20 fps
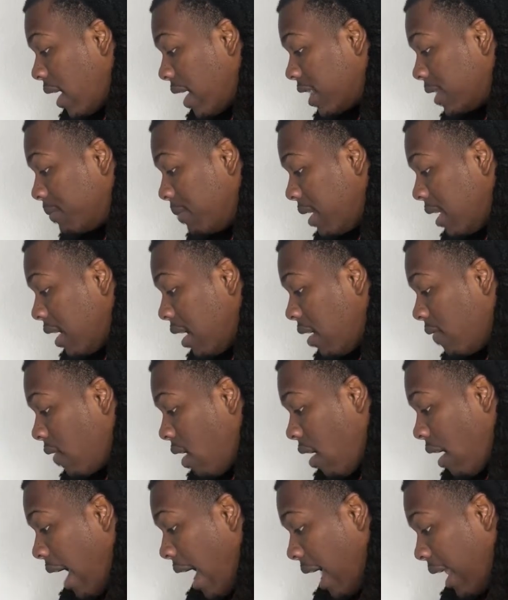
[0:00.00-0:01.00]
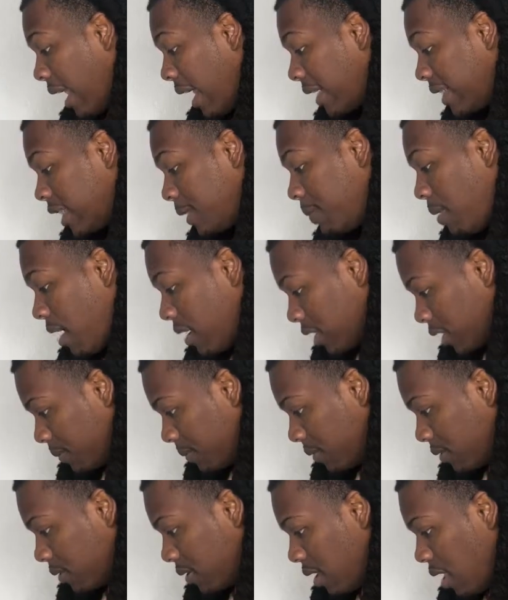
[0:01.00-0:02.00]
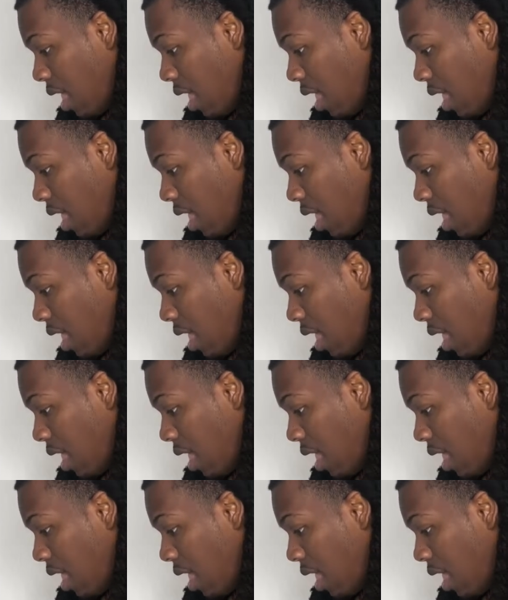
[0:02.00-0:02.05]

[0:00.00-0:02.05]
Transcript: as many of our allies as possible.